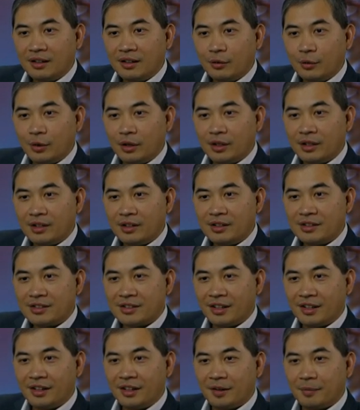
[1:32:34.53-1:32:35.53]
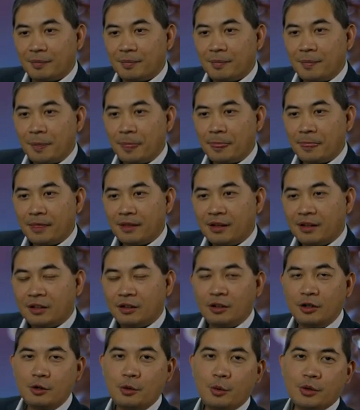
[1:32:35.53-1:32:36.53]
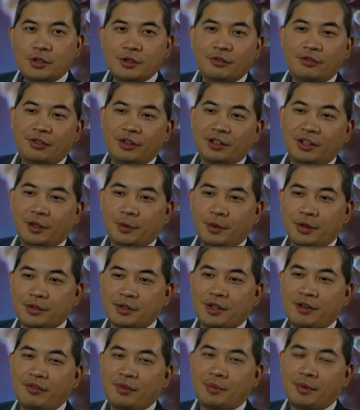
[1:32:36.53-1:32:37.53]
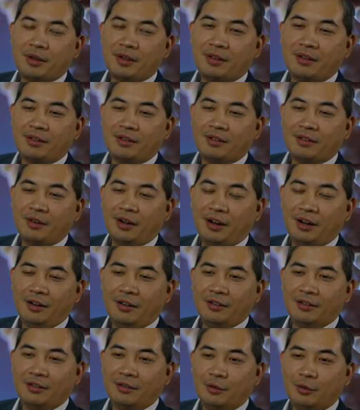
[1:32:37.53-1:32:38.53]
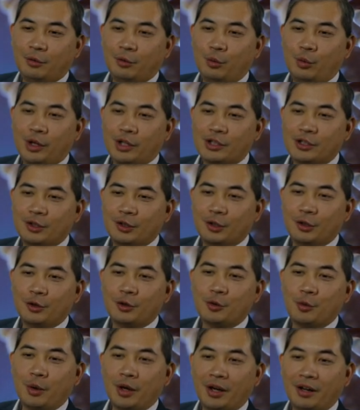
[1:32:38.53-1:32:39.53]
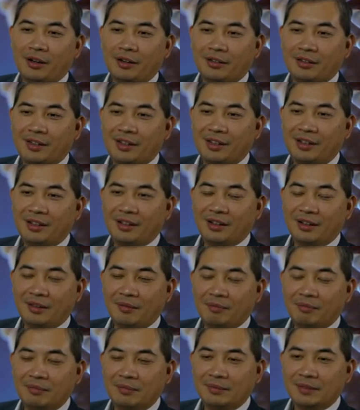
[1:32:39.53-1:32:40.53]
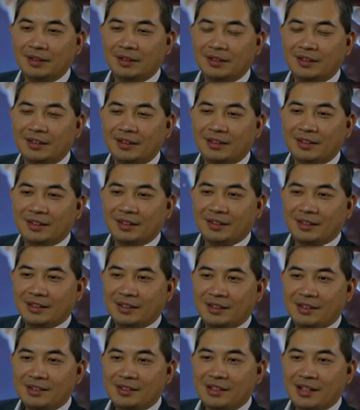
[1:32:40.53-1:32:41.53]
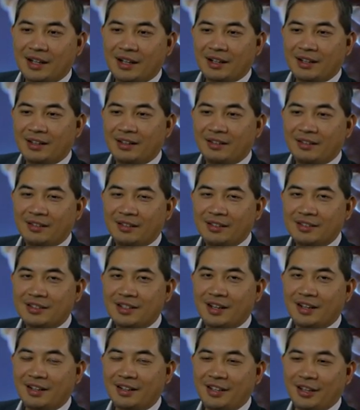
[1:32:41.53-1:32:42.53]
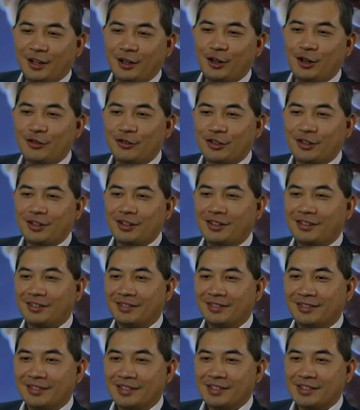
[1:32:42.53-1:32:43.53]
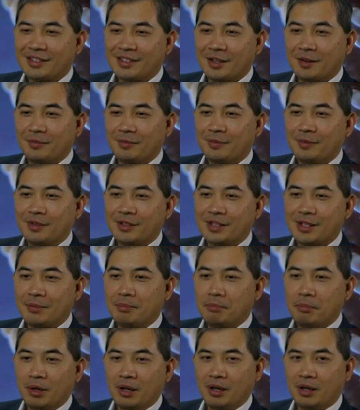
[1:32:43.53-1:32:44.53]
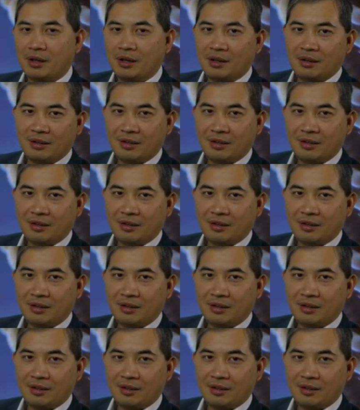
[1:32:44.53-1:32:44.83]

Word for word: what is up? Luke wasn't feeling well, so everybody uh, wish Luke well. He um, he's got to he's got to get over some some bug